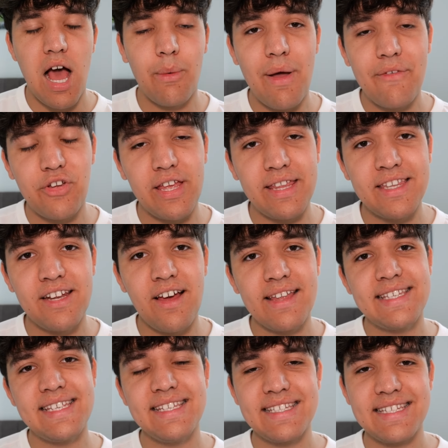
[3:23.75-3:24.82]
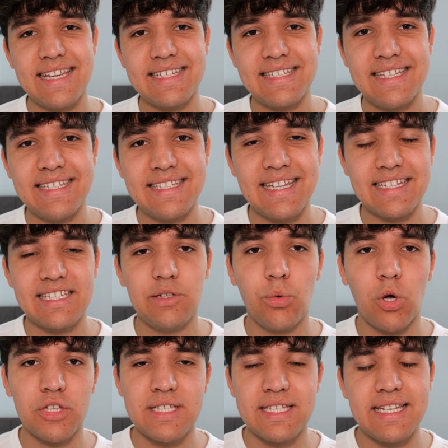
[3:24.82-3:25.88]
However, in the
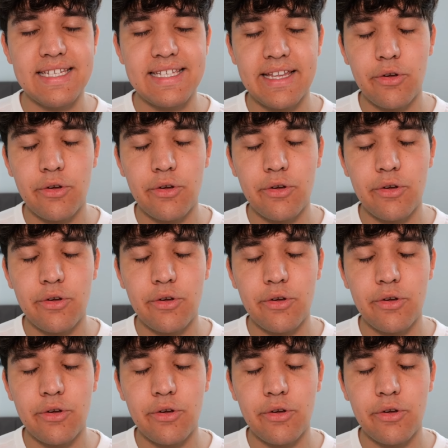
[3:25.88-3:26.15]
1960-61 season,